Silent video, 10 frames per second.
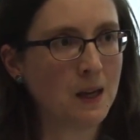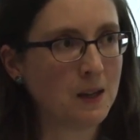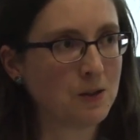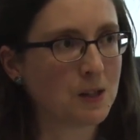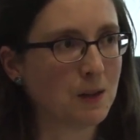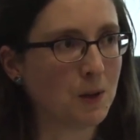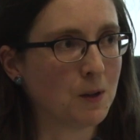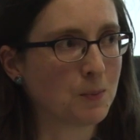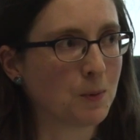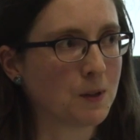is just give you, I
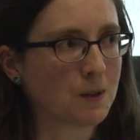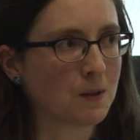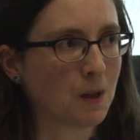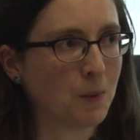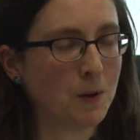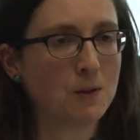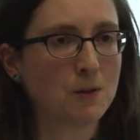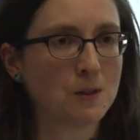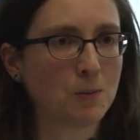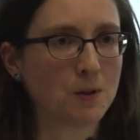suppose,
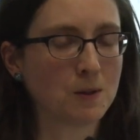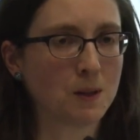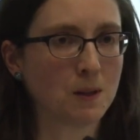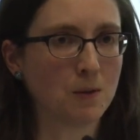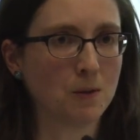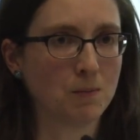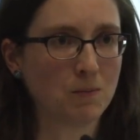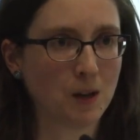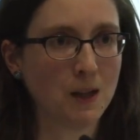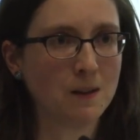pointers towards some of the good
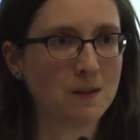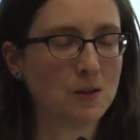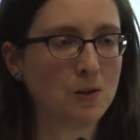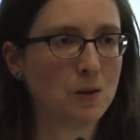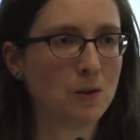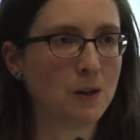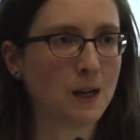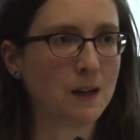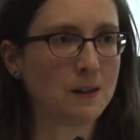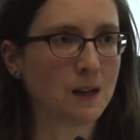guidance that you can look
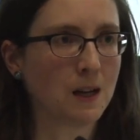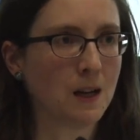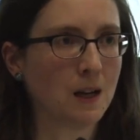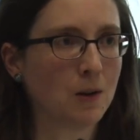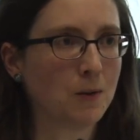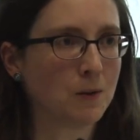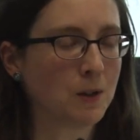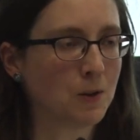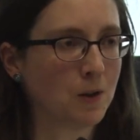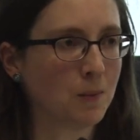at, and I'm also going
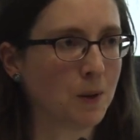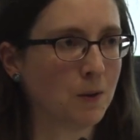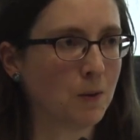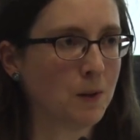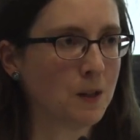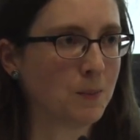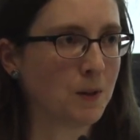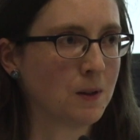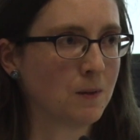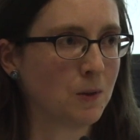to talk about our own
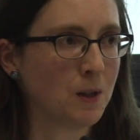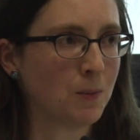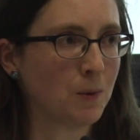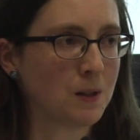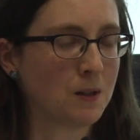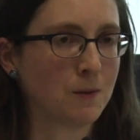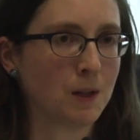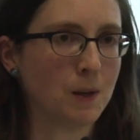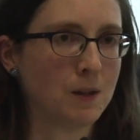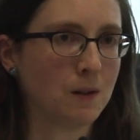experience of doing a process
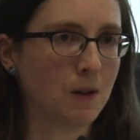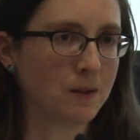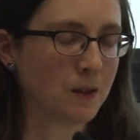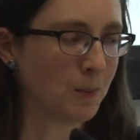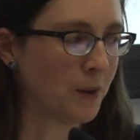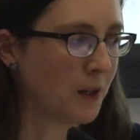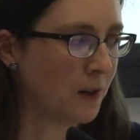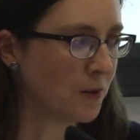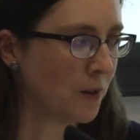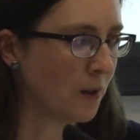evaluation alongside a
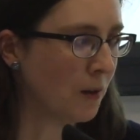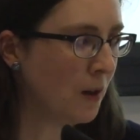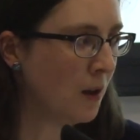pilot trial.